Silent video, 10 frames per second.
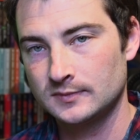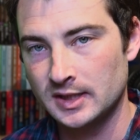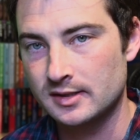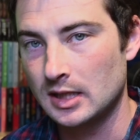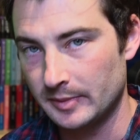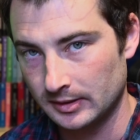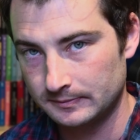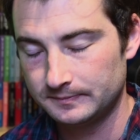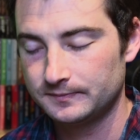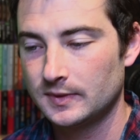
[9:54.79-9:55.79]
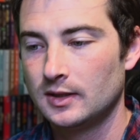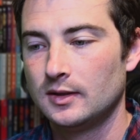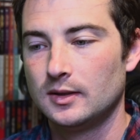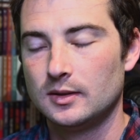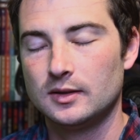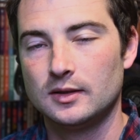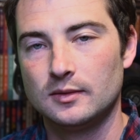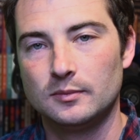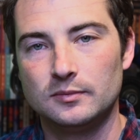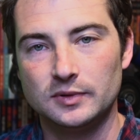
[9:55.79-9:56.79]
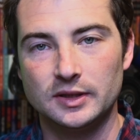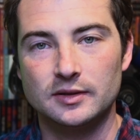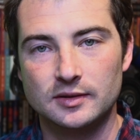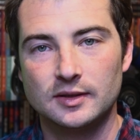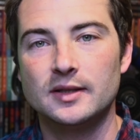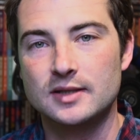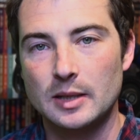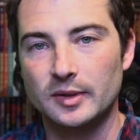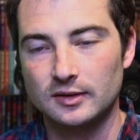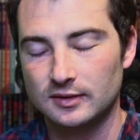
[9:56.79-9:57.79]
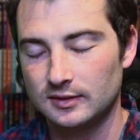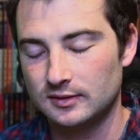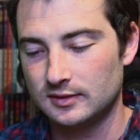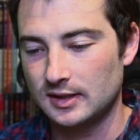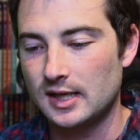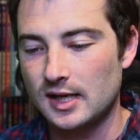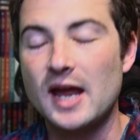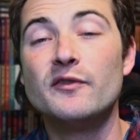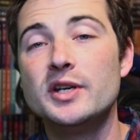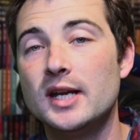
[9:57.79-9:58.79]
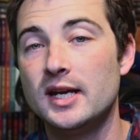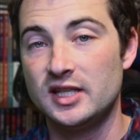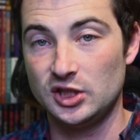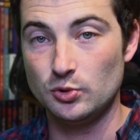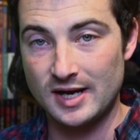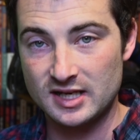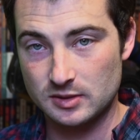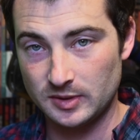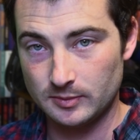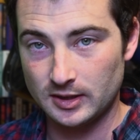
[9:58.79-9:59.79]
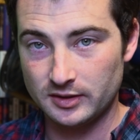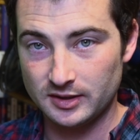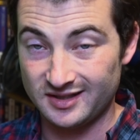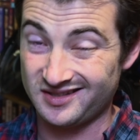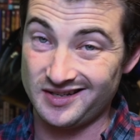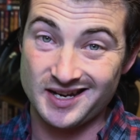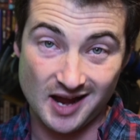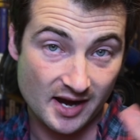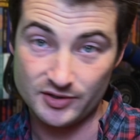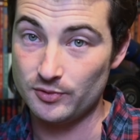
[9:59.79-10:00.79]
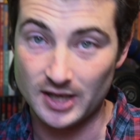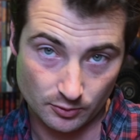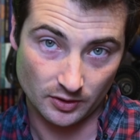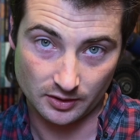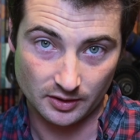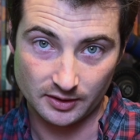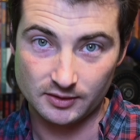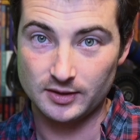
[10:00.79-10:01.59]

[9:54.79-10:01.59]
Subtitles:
It's coming. Please, it's coming. Every day that you ask me about it is a day I do not work on it.